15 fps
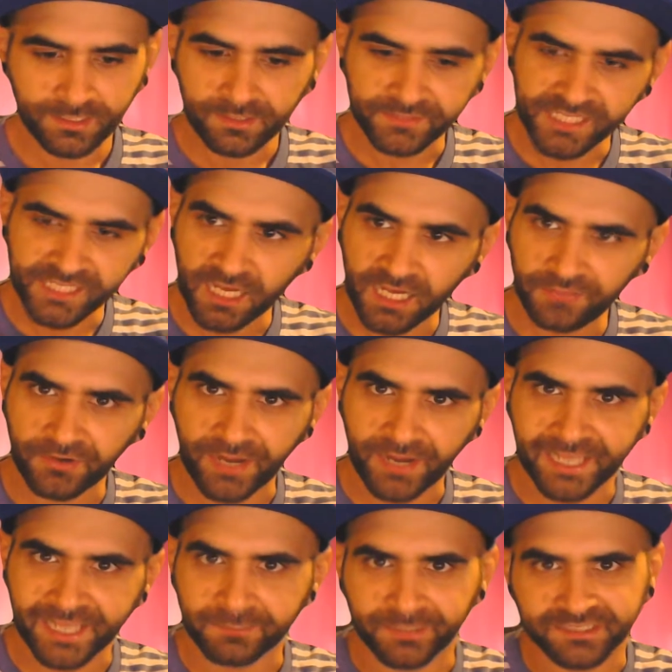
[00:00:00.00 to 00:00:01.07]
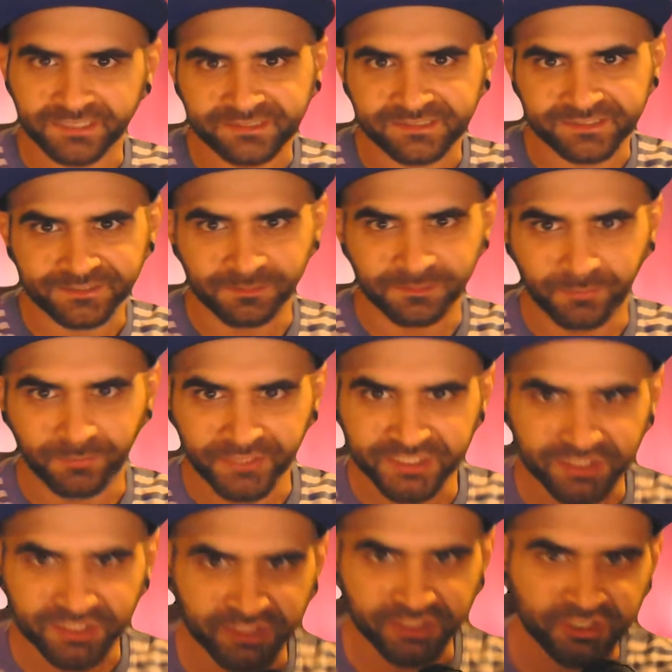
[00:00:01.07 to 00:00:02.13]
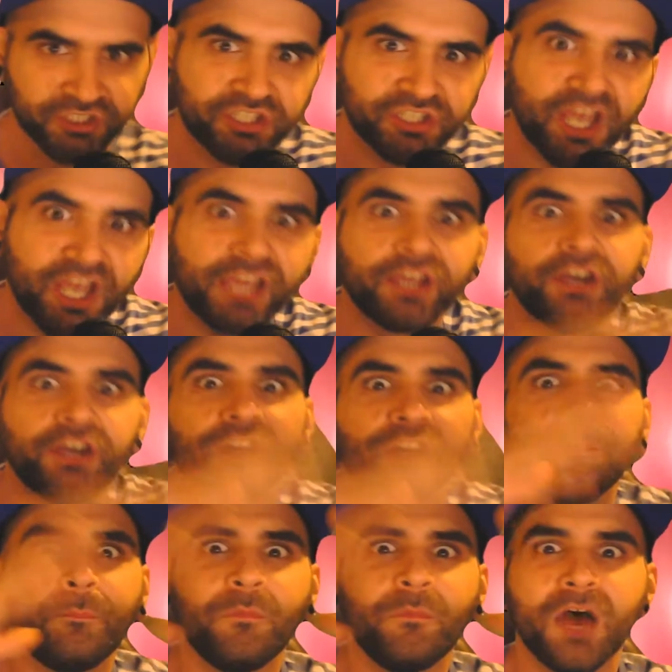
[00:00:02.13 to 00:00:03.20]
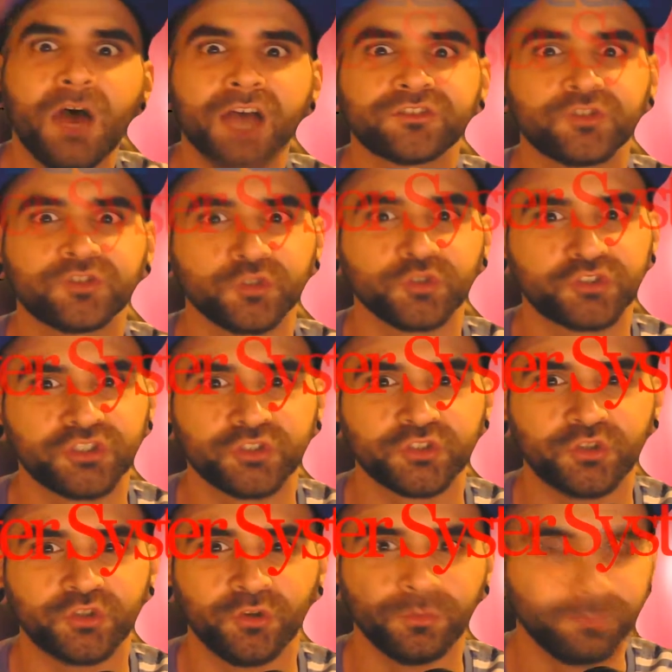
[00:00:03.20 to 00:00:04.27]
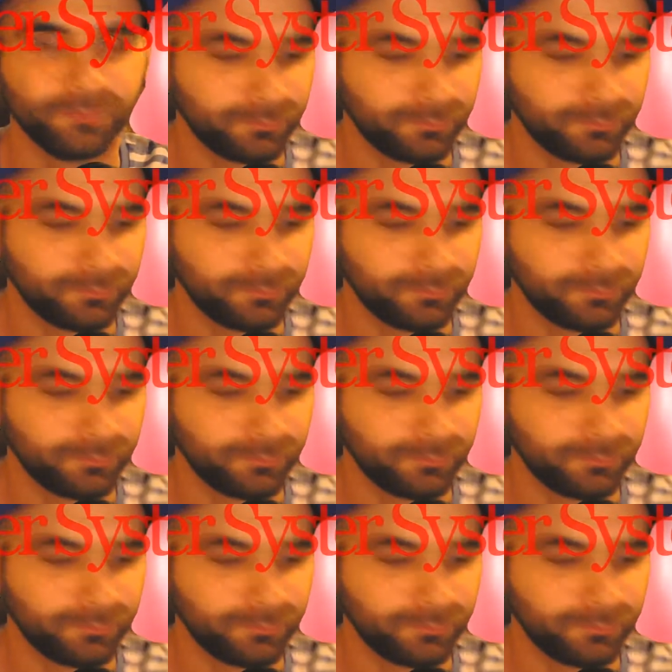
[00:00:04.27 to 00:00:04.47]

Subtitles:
the other 8-bit system, the Sega Master System.